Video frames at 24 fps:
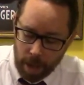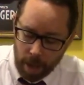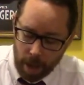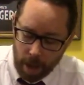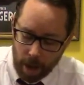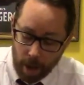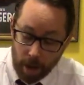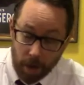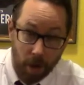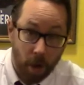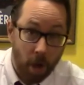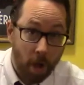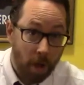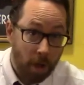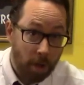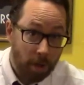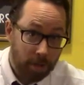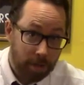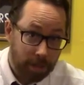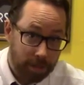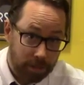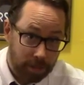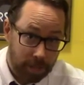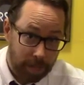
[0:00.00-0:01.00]
are
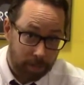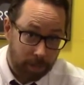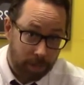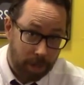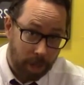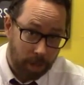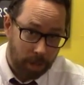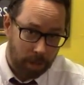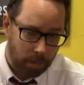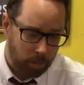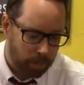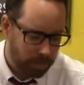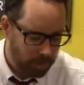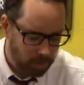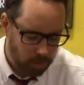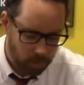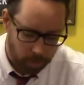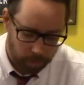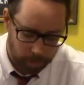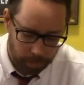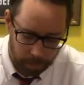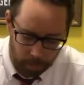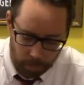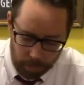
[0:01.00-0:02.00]
all the same color, which
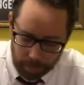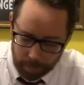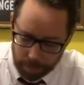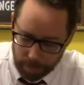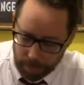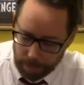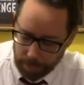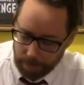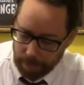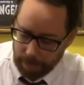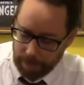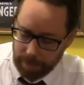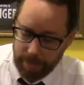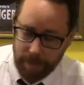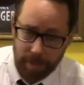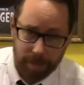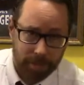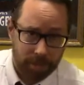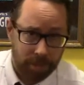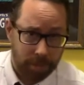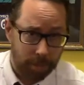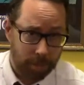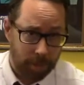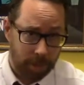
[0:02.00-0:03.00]
normally wouldn't be a big deal,
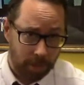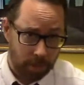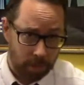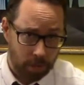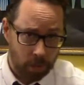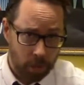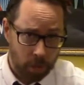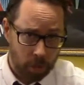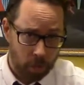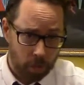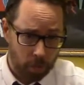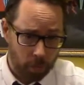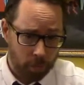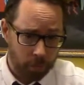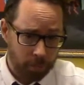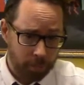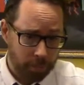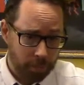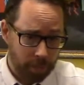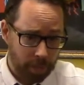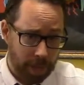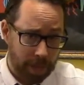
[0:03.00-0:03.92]
except that you,